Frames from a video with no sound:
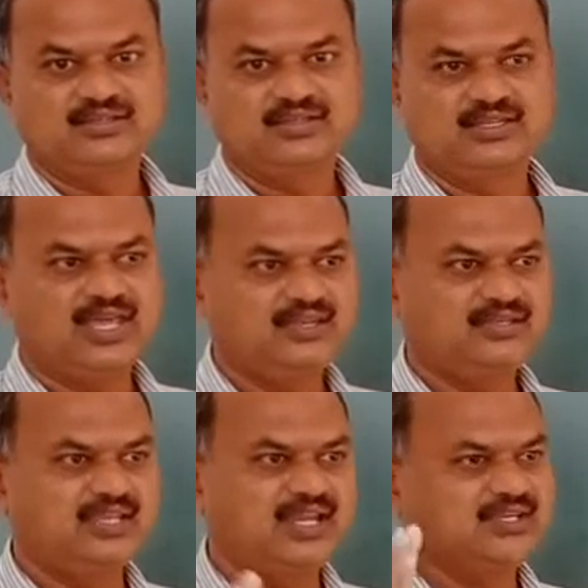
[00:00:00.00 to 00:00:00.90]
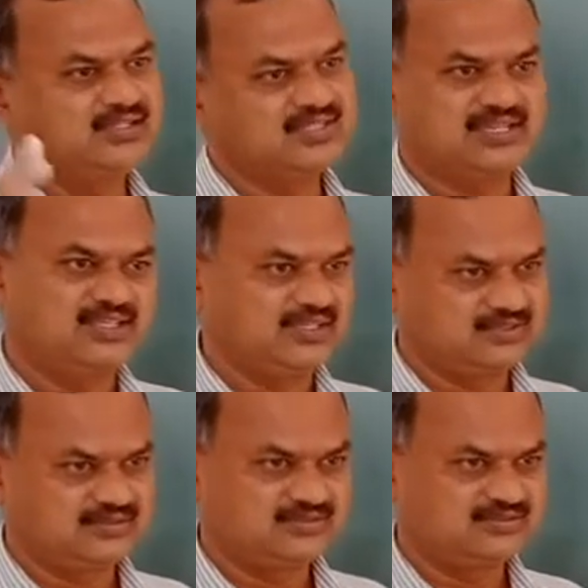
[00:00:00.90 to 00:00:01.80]
in an electric
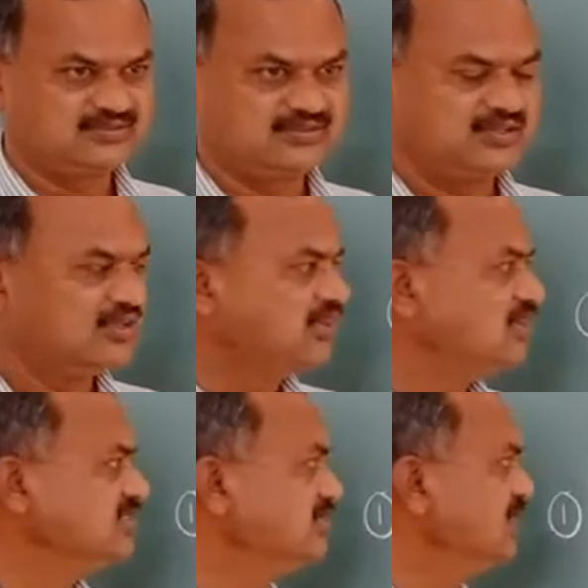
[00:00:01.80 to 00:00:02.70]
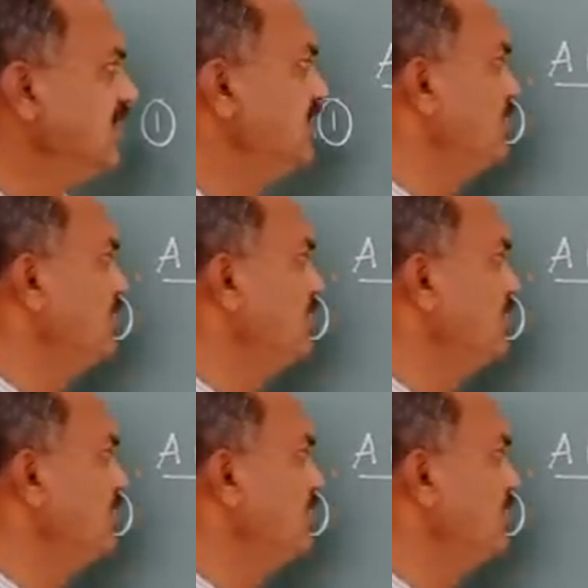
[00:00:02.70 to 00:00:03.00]
circuit. Similarly,